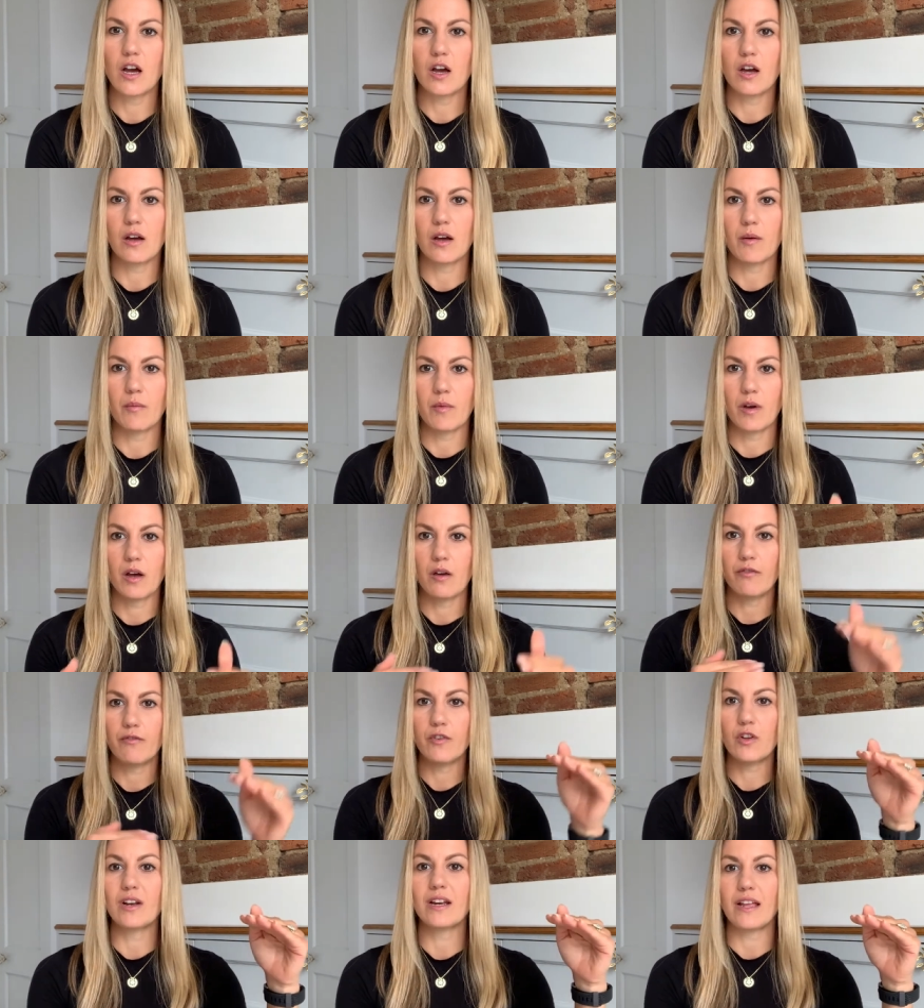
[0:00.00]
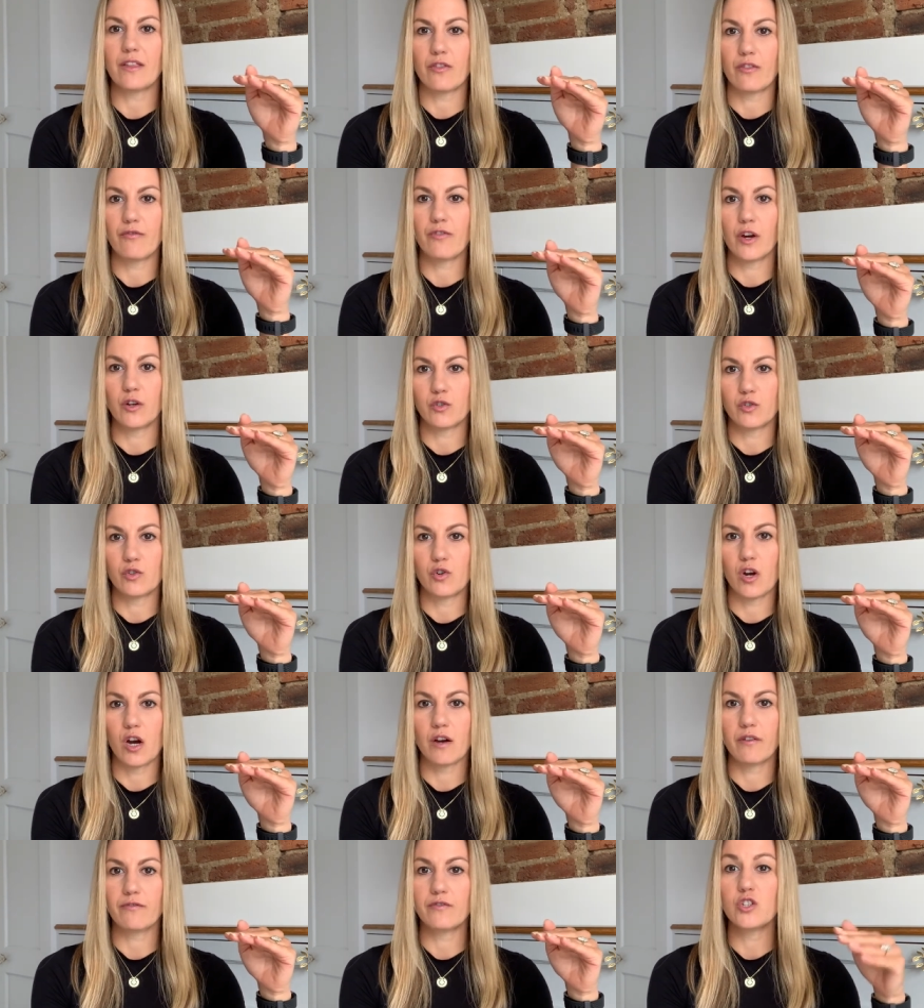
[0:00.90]
a full length
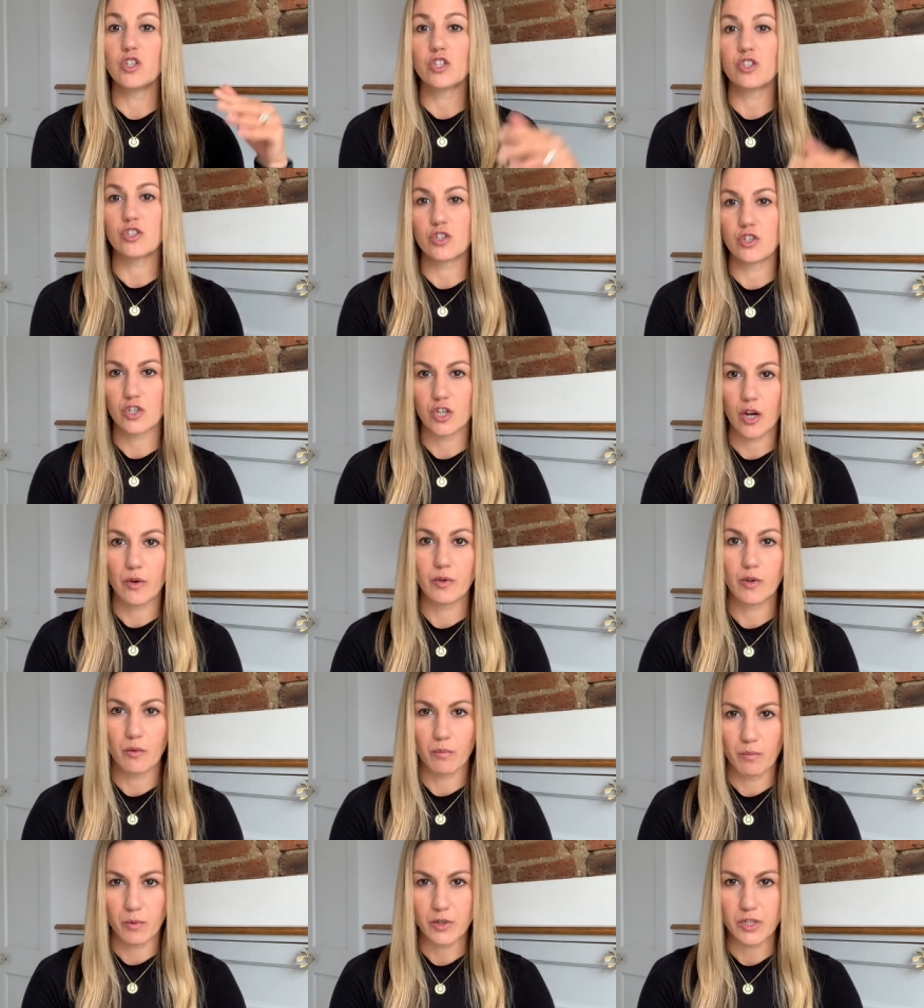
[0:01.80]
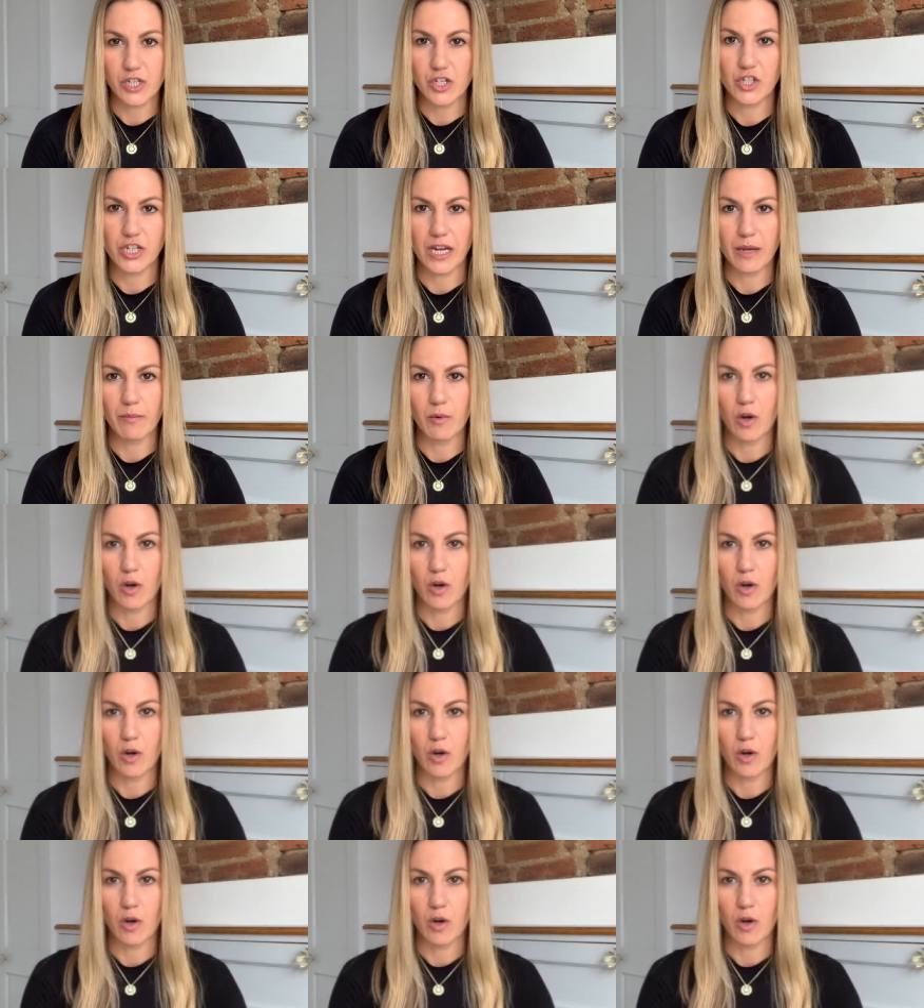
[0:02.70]
photograph just to show your body shape